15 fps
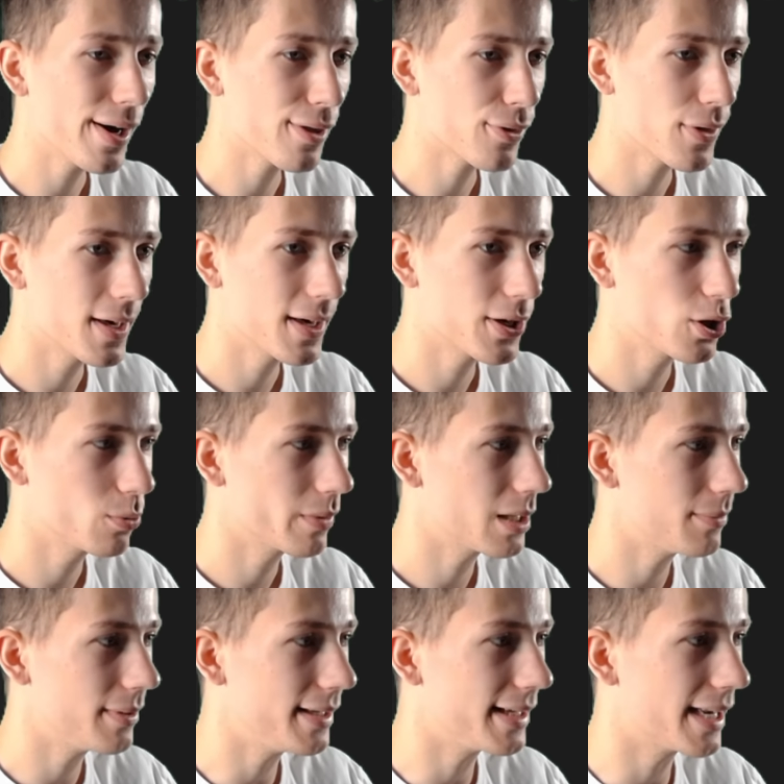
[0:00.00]
I think you
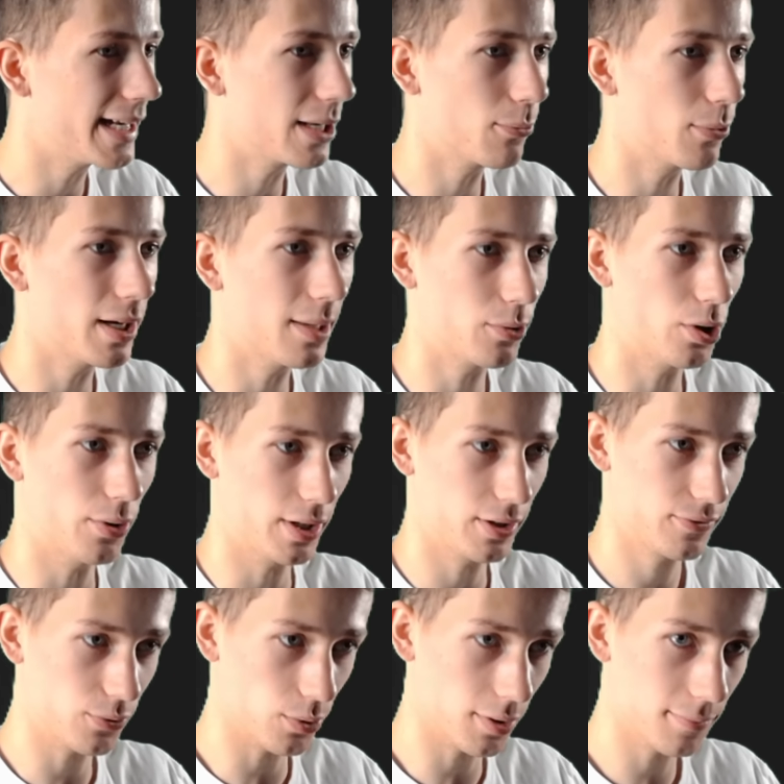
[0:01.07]
may be getting what I'm
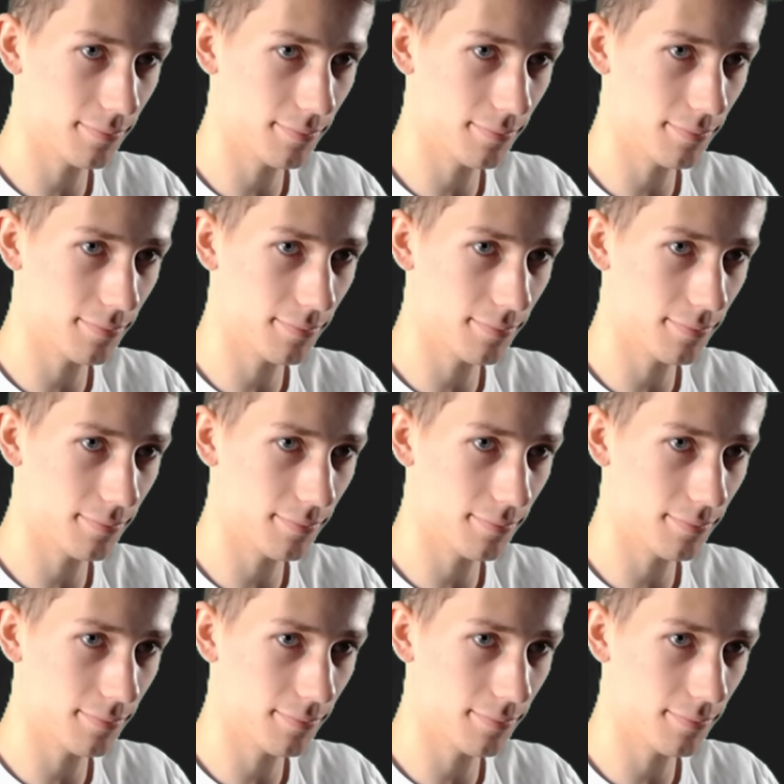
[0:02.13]
going for.